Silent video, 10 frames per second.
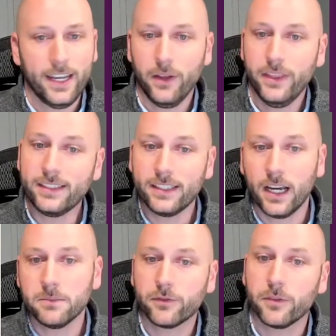Now, this
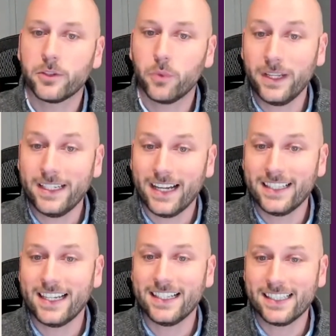comes from the
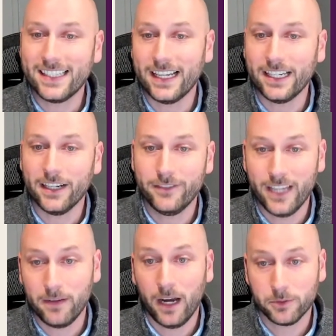2019 State of
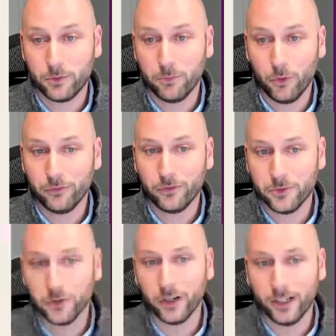DevOps report
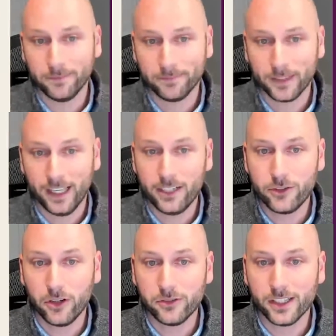from DORA, and
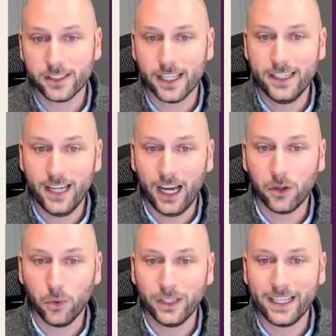it shows us that
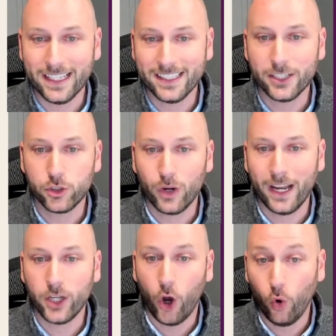not only is this
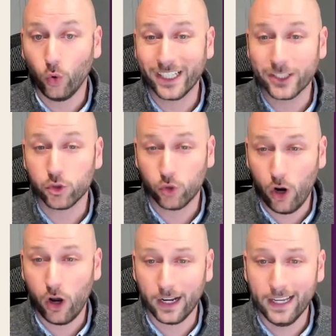trend holding
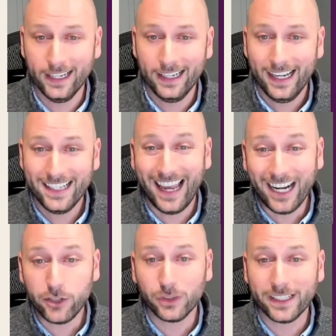strong, it's
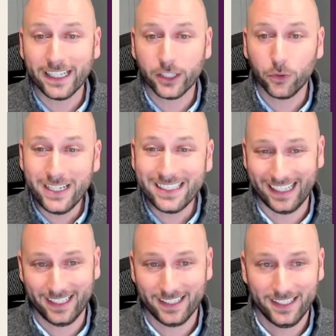actually
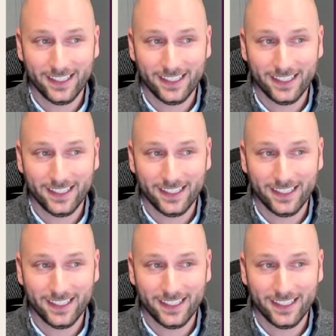increasing.